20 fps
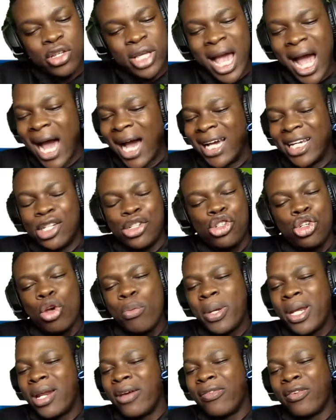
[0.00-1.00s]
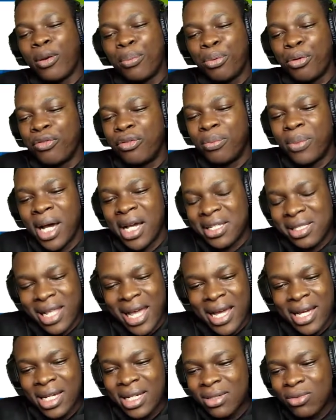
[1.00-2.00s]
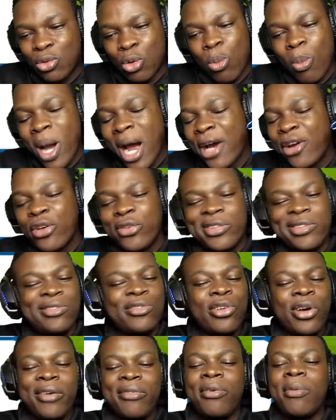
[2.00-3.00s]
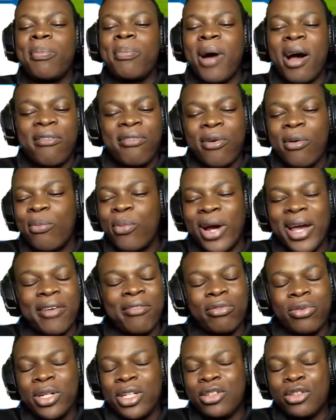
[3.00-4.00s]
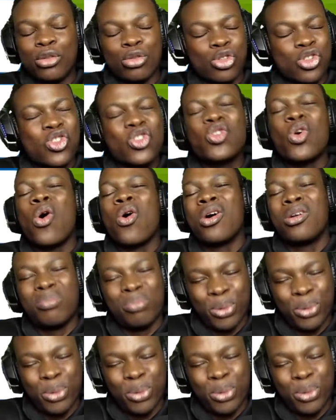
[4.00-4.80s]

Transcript: yeah, you should be the flop of the match. Like, Romario did not even perform, but everyone, you sucked,